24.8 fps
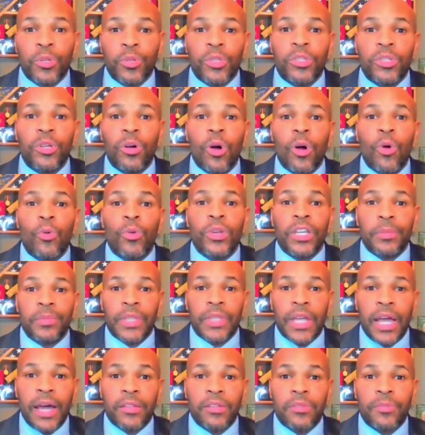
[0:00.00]
They're still holding
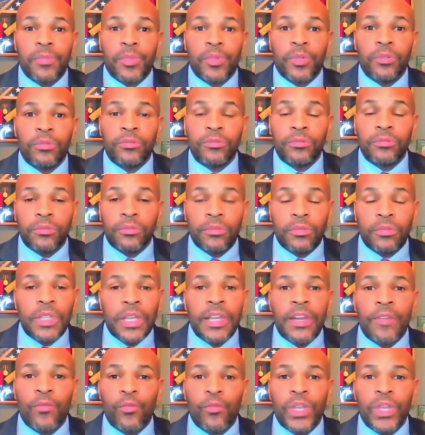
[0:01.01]
up the hospital.
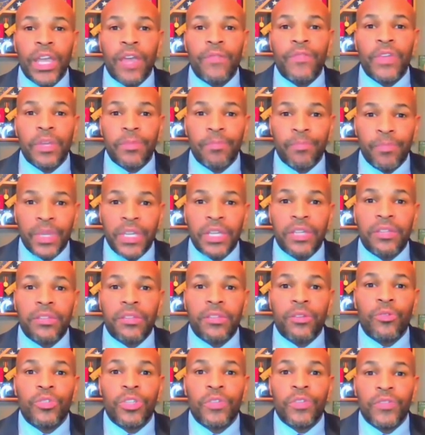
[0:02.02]
And if we have a
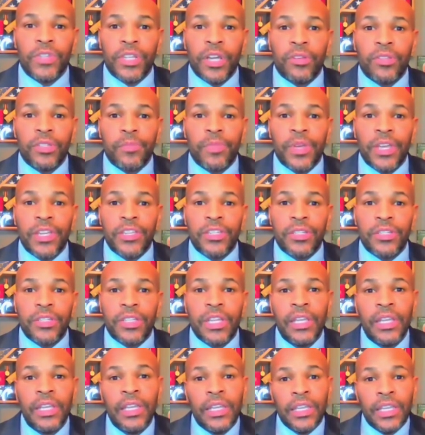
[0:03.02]
big surge of Delta
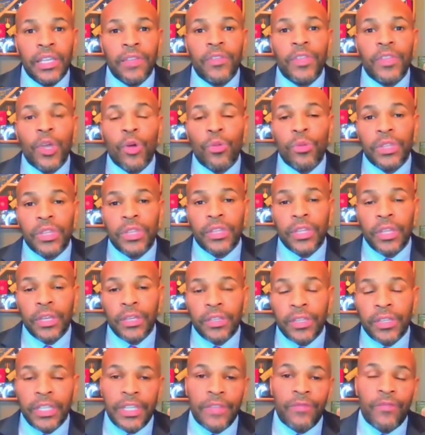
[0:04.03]
patients, even though
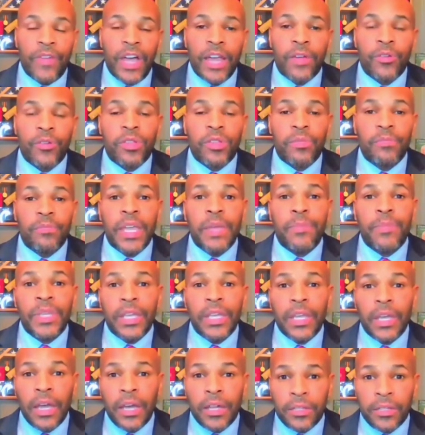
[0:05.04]
the virus may
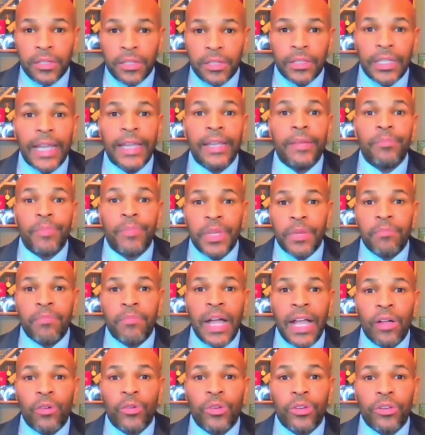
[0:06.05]
be a slight bit
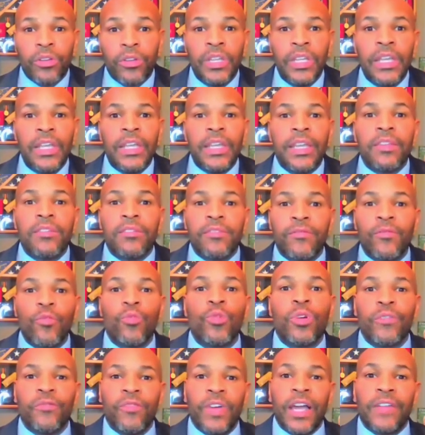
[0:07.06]
milder, it's
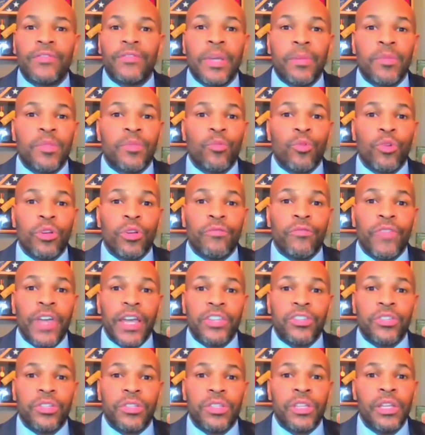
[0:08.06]
4 to 5 times more
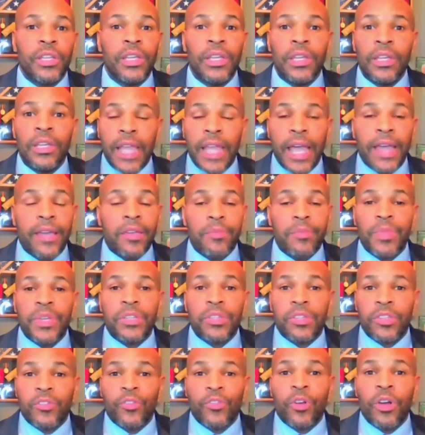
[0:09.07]
infectious. That could
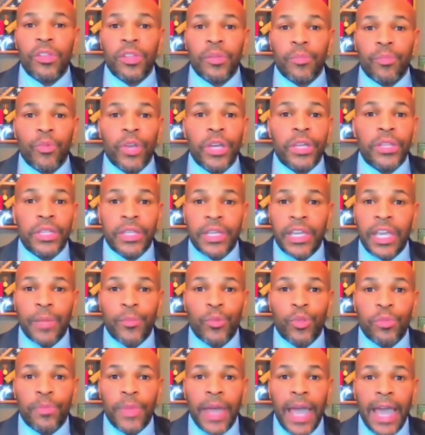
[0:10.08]
be the straw that breaks the
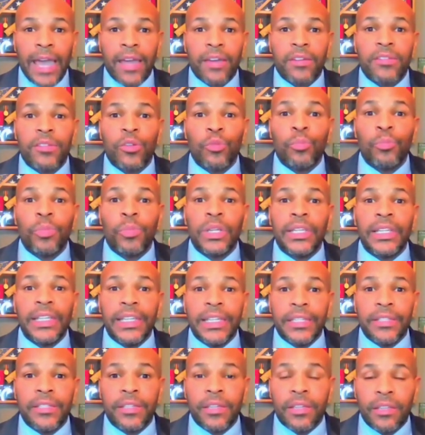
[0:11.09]
camel's back. So
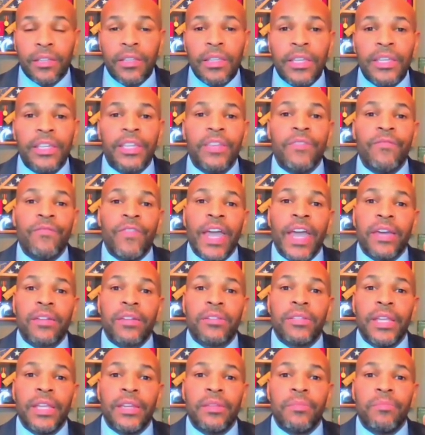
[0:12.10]
please get
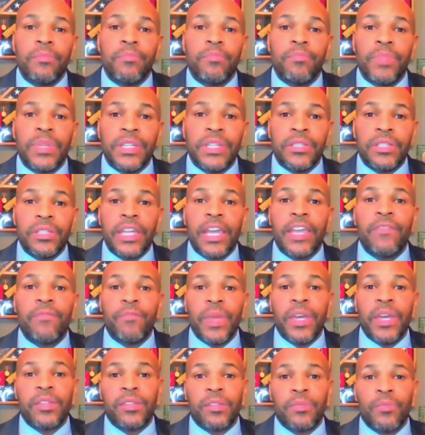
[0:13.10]
vaccinated, be
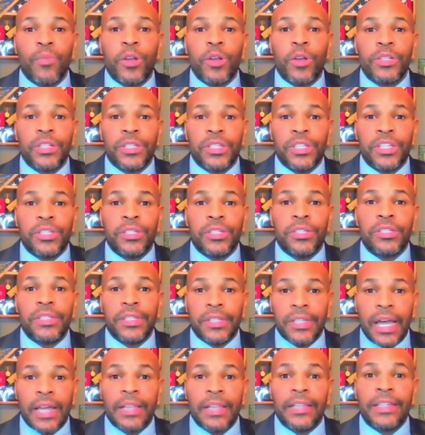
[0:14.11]
safe, make smart decisions
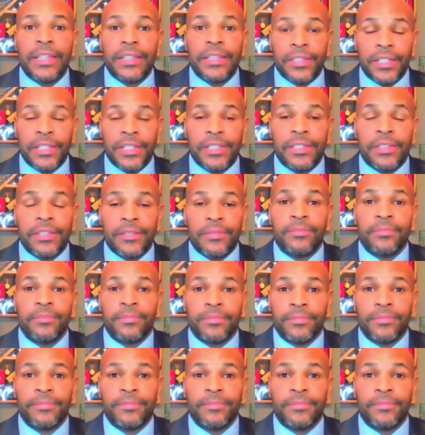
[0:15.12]
this holiday season.